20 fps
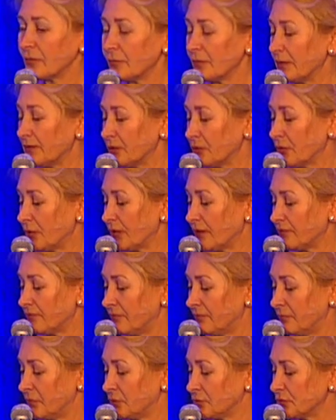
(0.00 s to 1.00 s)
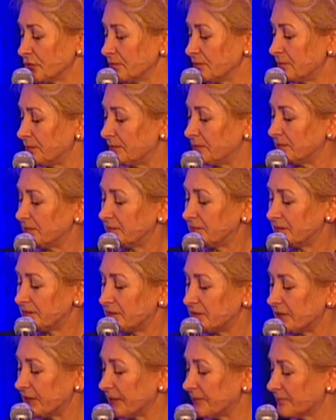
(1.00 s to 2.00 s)
when you have mutant
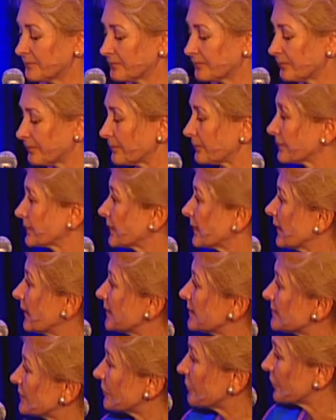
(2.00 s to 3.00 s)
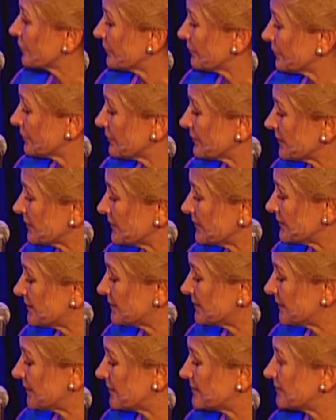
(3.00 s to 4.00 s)
P53, so this
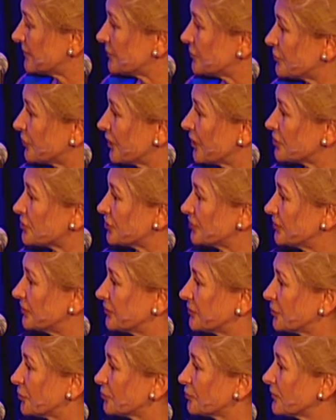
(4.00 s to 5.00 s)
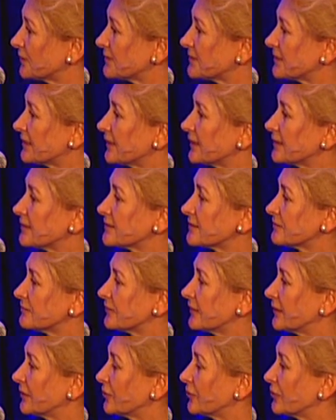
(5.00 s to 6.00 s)
is a situation in normal cells
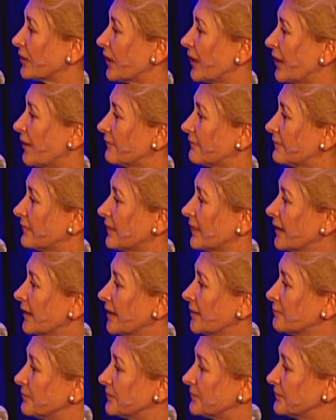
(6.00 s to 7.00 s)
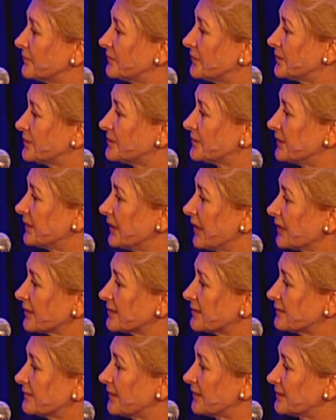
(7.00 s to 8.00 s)
where you have P53C
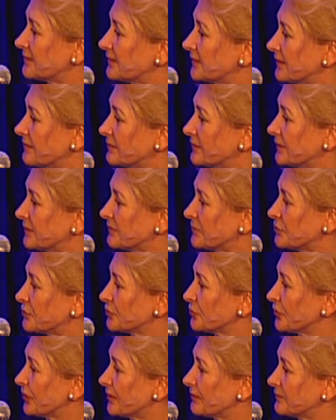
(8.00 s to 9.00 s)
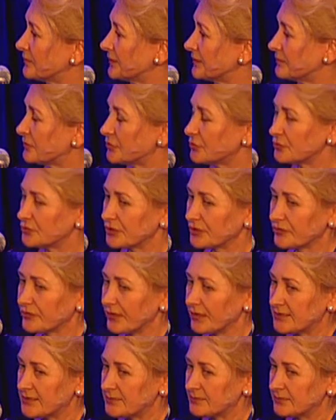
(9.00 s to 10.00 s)
activating MDM2, MDM2
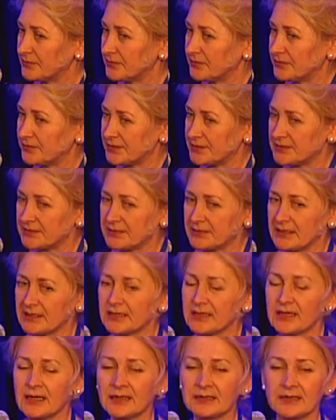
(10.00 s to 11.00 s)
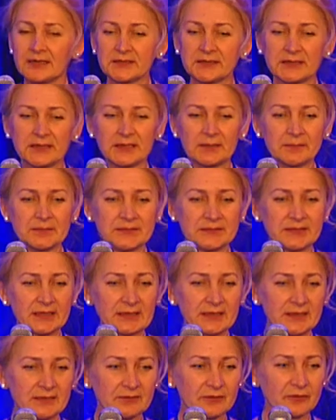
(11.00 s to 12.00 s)
degrades P53C. That keeps the
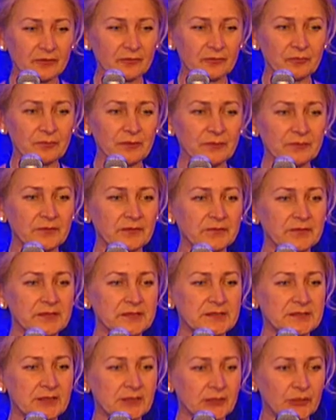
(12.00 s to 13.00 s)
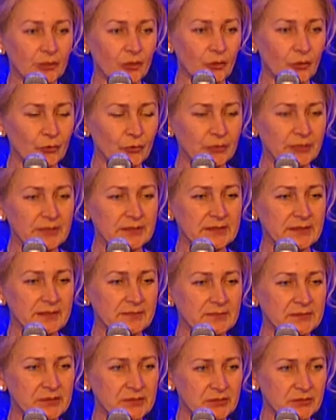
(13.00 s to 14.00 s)
level of P53C low in the
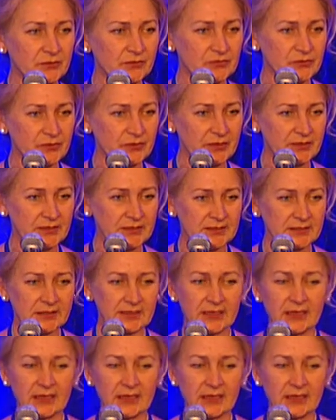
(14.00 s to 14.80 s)
absence of stress.